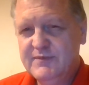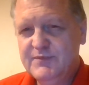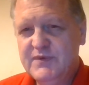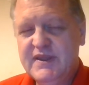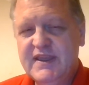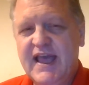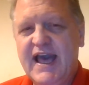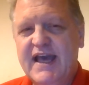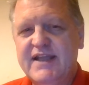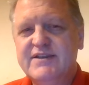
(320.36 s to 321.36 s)

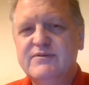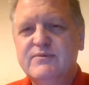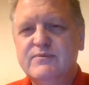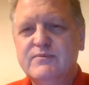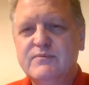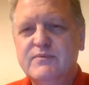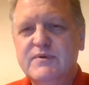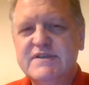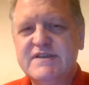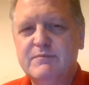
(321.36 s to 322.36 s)
not
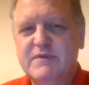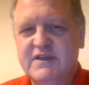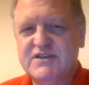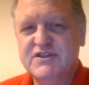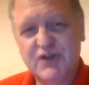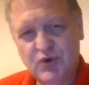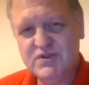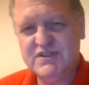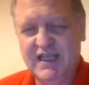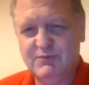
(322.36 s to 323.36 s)
something
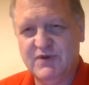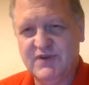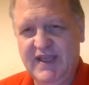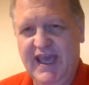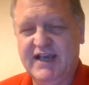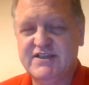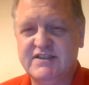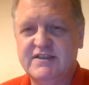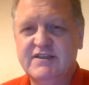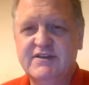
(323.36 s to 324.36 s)
associated with an
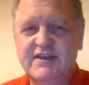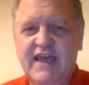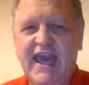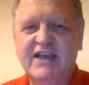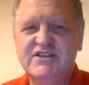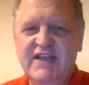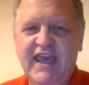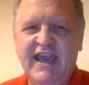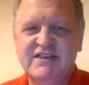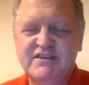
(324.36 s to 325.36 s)
action. The action
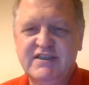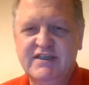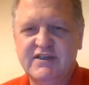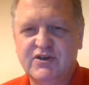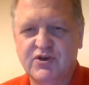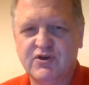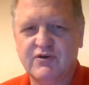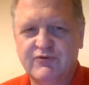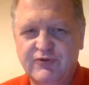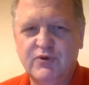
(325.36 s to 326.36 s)
actually occur
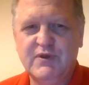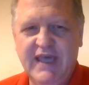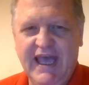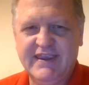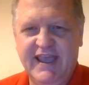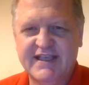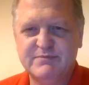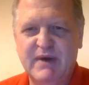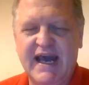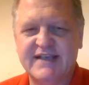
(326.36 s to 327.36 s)
fully at that
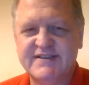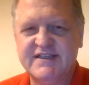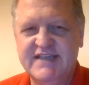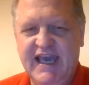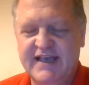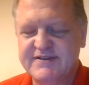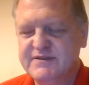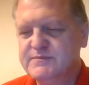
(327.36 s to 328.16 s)
spot, such as